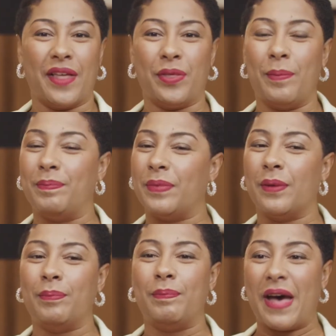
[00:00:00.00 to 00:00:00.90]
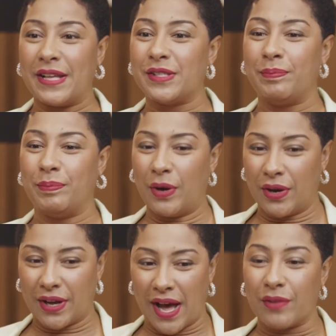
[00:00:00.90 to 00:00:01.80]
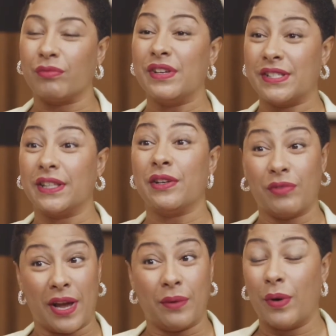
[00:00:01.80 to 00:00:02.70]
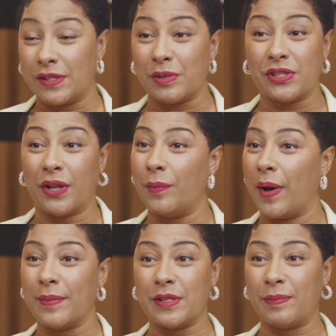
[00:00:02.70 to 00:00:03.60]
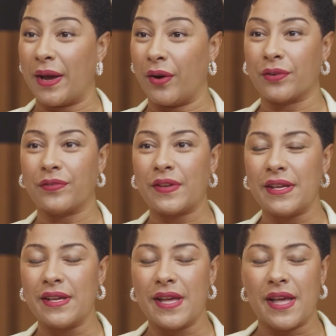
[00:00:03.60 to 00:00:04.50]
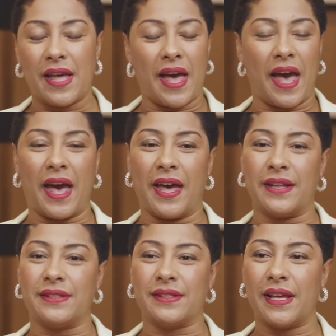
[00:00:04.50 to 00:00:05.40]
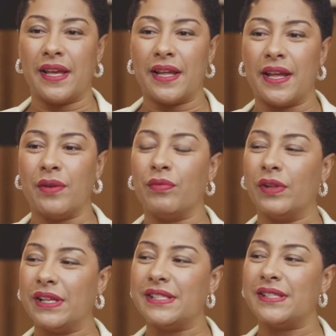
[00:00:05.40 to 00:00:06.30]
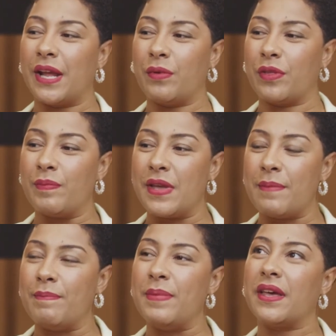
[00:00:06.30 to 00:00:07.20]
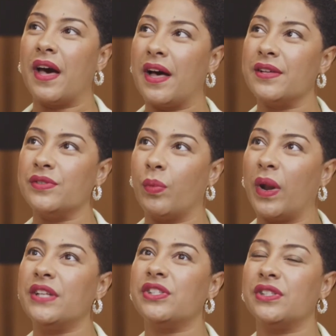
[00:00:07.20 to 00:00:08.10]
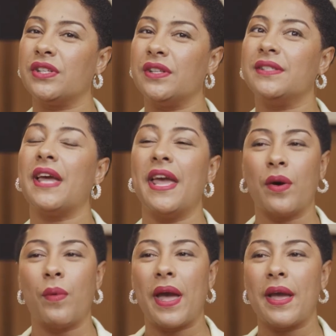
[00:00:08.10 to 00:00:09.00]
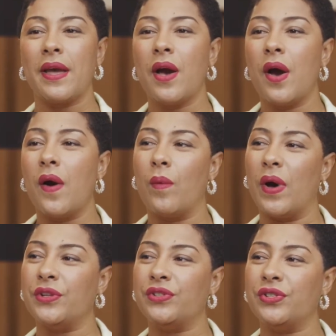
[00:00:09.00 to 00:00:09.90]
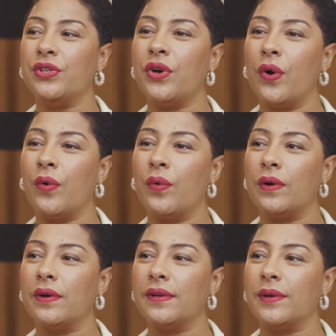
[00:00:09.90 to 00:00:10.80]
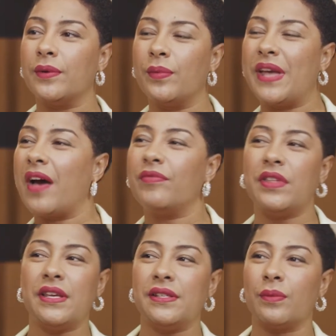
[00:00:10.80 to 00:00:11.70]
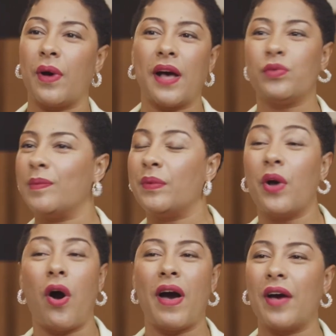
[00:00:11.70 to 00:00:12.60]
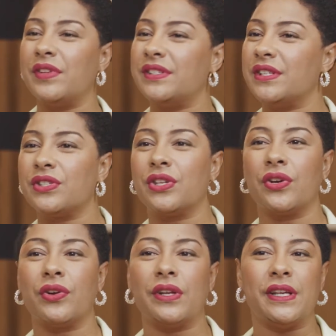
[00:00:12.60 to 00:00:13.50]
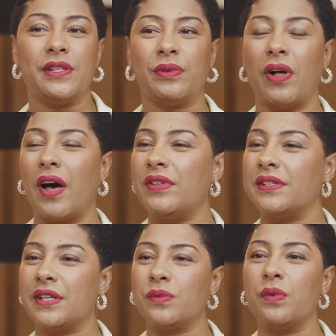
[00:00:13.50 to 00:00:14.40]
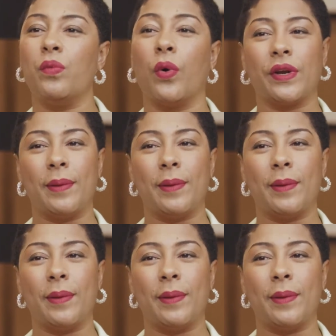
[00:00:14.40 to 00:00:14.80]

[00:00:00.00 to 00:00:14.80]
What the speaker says: the best book I recently read was Michelle Obama's biography. And it really stayed with me because the takeaway was, you know, we have these, as women, we all have these insecurities. We all have these things we worry